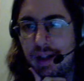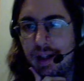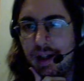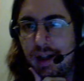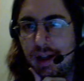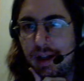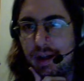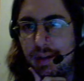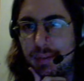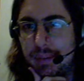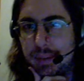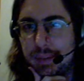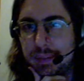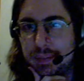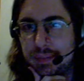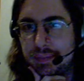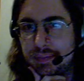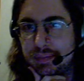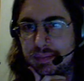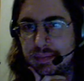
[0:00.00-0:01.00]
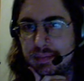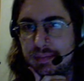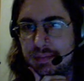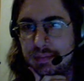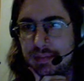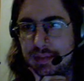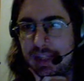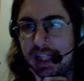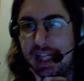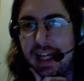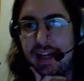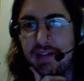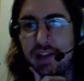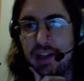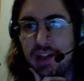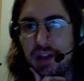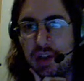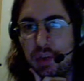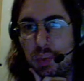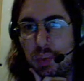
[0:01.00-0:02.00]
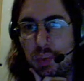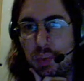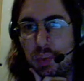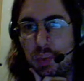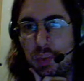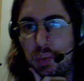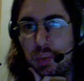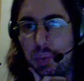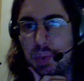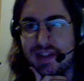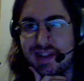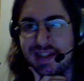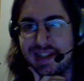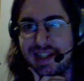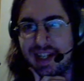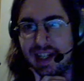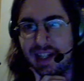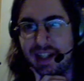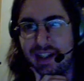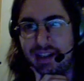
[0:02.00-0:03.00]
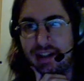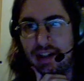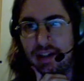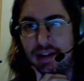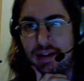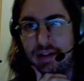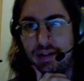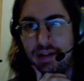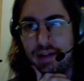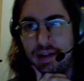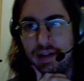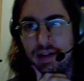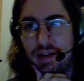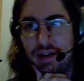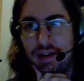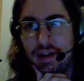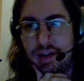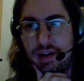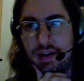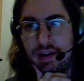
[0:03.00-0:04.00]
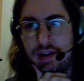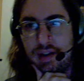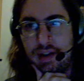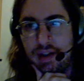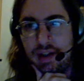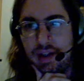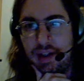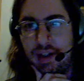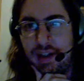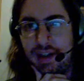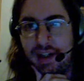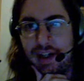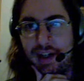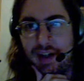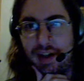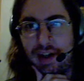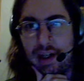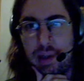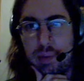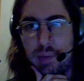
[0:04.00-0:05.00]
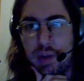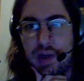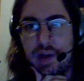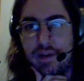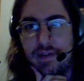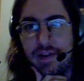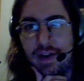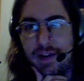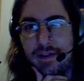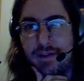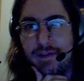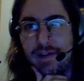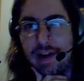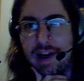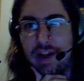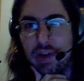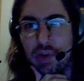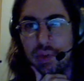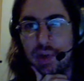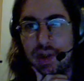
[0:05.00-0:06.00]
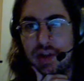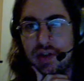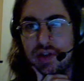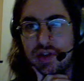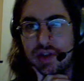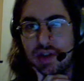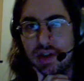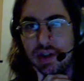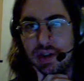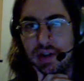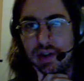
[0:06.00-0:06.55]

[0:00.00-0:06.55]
They have a little religious zealot in there, and one of her followers